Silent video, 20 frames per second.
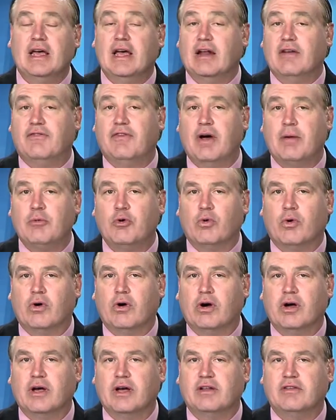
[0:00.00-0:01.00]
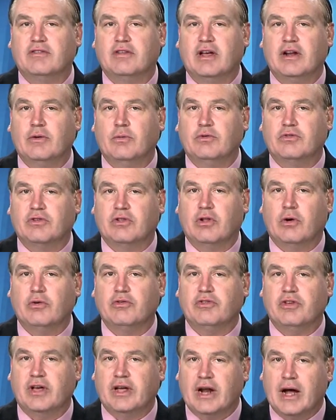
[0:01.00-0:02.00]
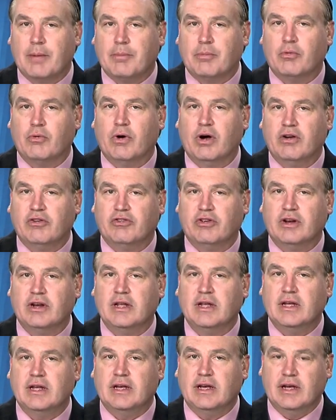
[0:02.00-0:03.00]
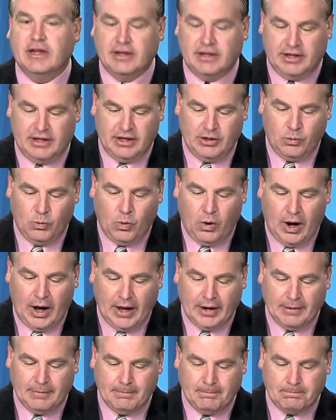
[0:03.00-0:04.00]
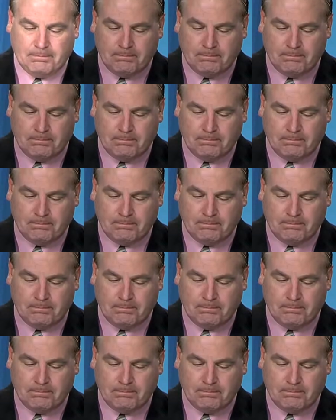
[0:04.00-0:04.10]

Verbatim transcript: In February, it said it was closing an operation in Keewatin.